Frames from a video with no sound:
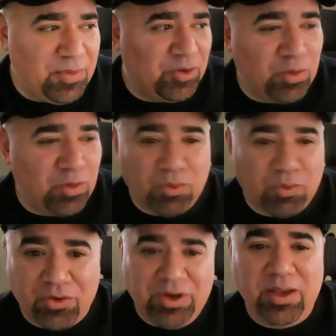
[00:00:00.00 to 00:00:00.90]
would work
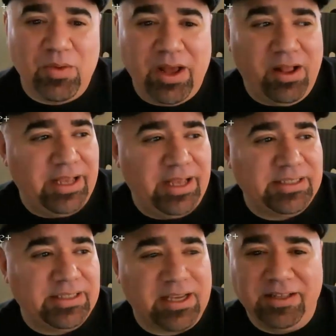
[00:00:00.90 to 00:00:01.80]
really well as a
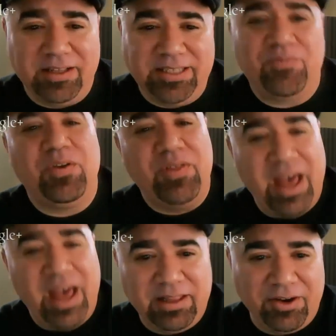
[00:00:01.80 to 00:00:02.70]
concept for
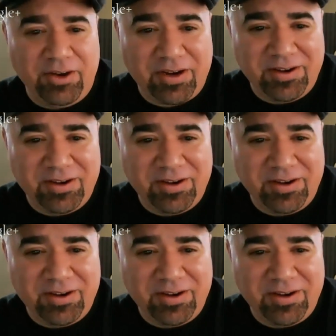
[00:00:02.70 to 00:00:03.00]
that lyric.